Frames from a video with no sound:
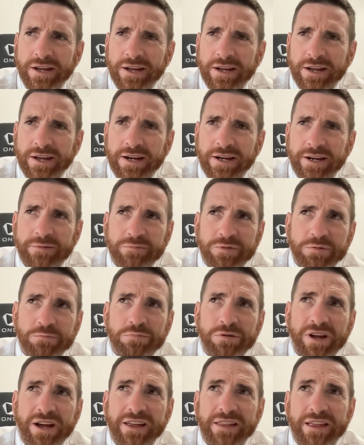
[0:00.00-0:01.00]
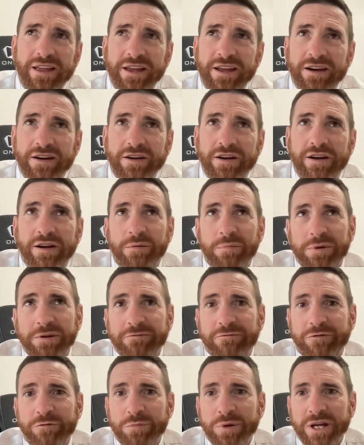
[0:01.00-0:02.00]
uh, to play there, I
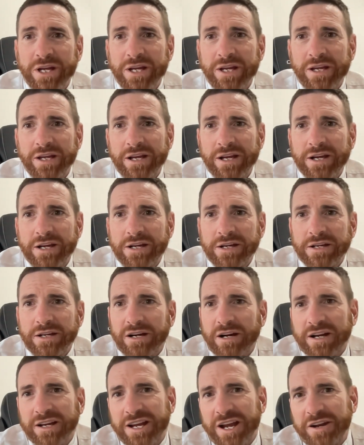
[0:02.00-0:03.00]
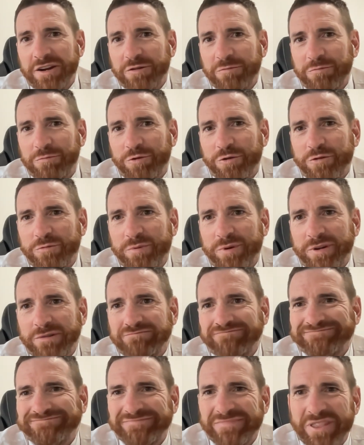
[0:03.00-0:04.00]
mean, for me, I came to
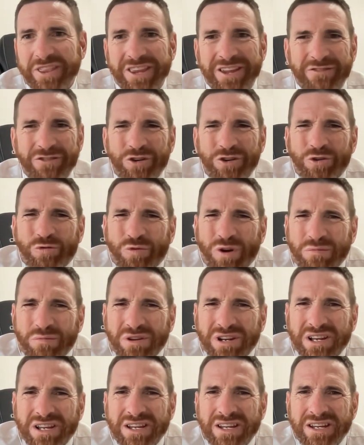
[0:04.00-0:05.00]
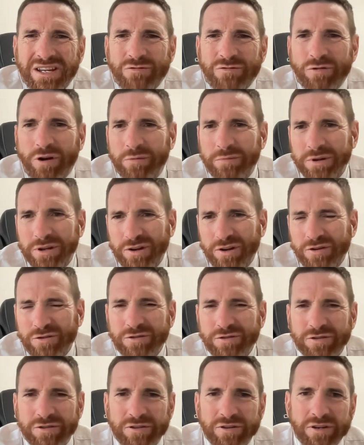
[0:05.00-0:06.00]
Brisbane, never heard of rugby league, rugby
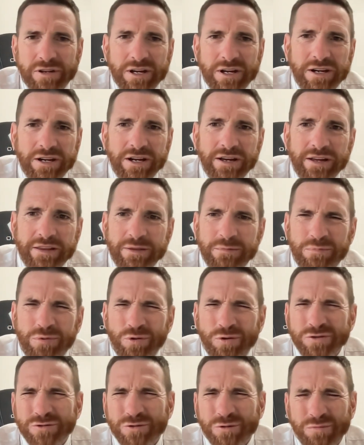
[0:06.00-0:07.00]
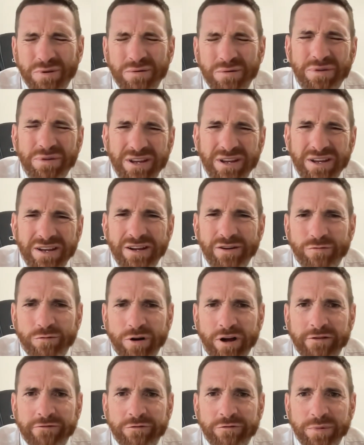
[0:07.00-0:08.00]
union. Uh, the boys are a bit big and
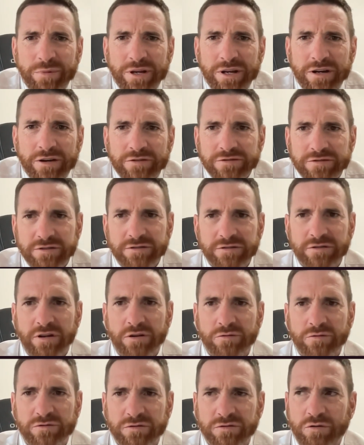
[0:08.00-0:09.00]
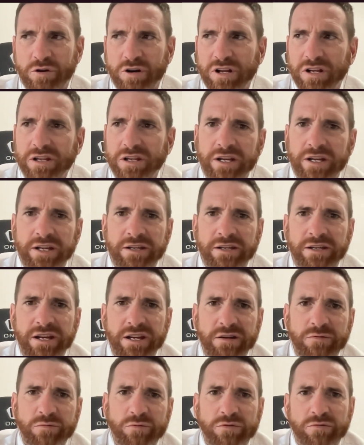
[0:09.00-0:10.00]
rough for me. I was I was quite a lean
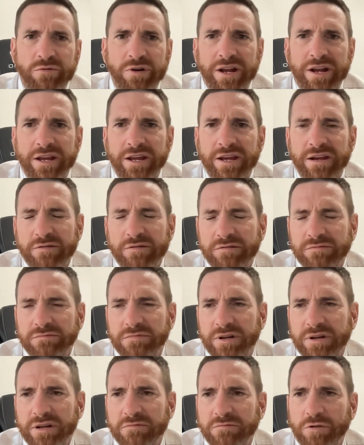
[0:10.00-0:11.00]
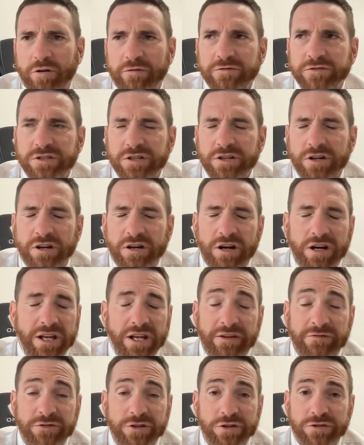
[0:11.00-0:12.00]
kid with red hair, and, and obviously I, I
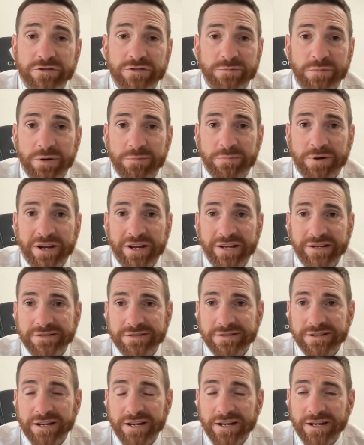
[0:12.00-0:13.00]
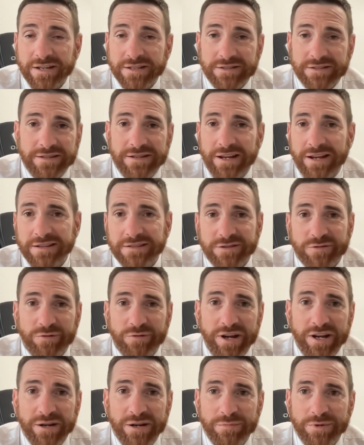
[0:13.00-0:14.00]
loved using my pace to dance
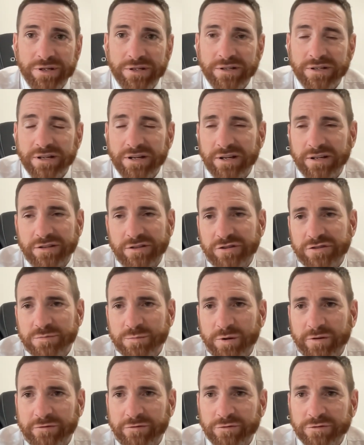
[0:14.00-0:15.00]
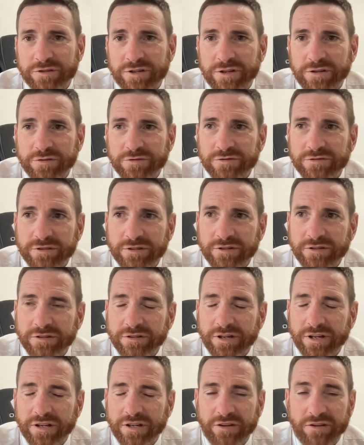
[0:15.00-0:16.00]
around them and, and using my foot skills and,
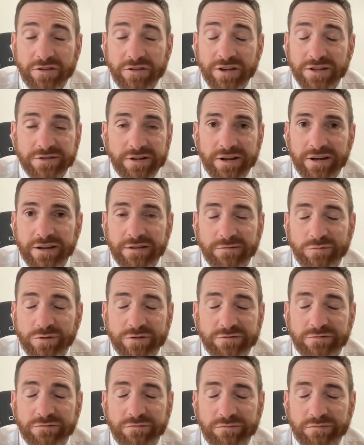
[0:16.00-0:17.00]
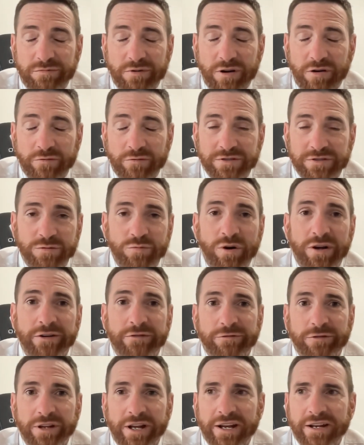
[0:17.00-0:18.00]
and the things I had was obviously
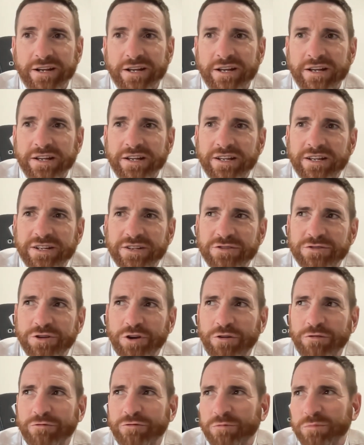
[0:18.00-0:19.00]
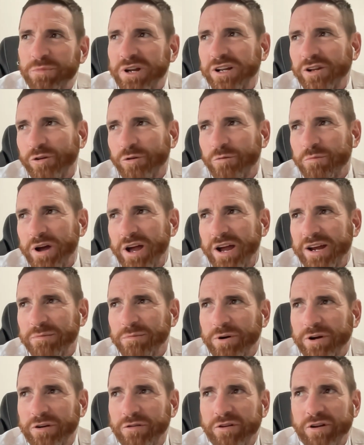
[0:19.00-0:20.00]
wonderful at. So for me to look back
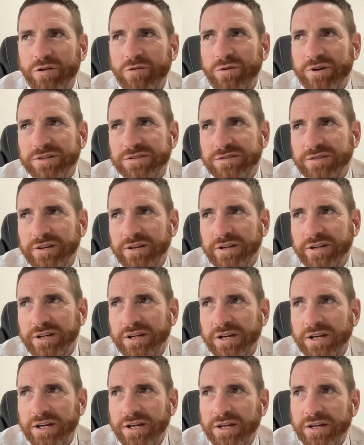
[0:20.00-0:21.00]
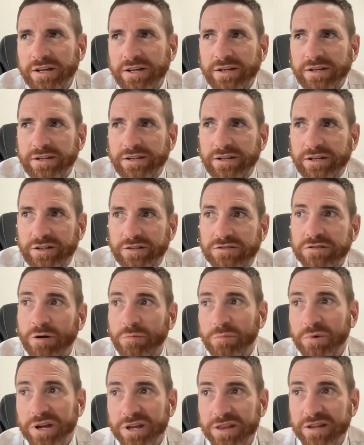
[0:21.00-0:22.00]
in my career, I always think you know, it's
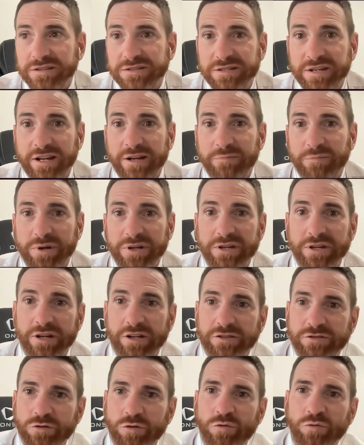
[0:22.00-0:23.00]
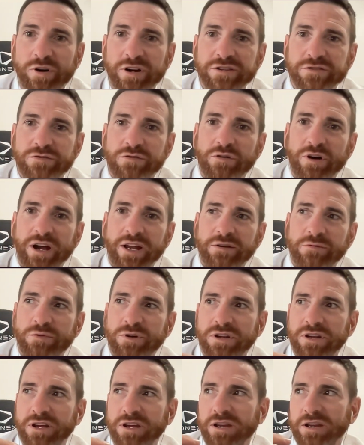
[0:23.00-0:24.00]
not me that said it, but you know, it's always great
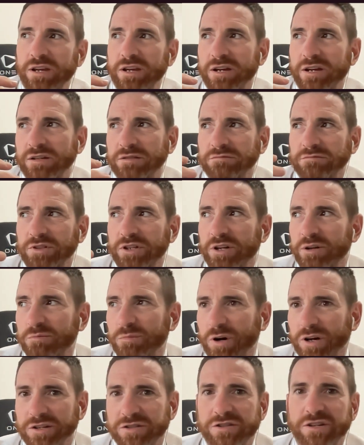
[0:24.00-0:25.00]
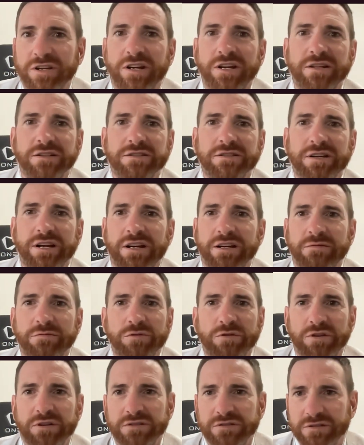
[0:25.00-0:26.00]
when you hear, you know, Mike Sheahan say,
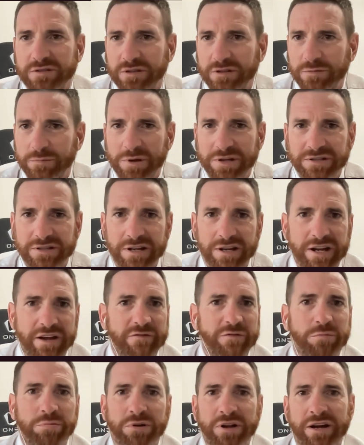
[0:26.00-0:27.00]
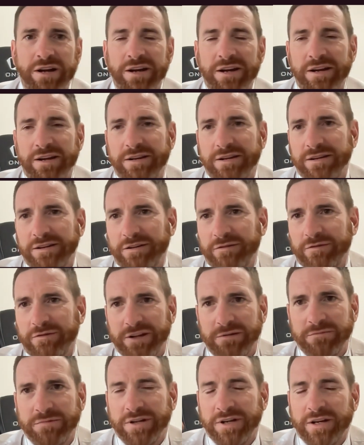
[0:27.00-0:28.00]
"Look, he's the best kick ever played," and I've
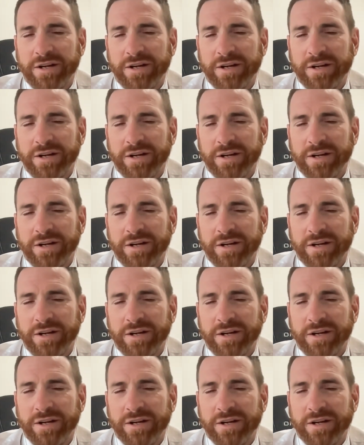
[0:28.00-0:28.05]
had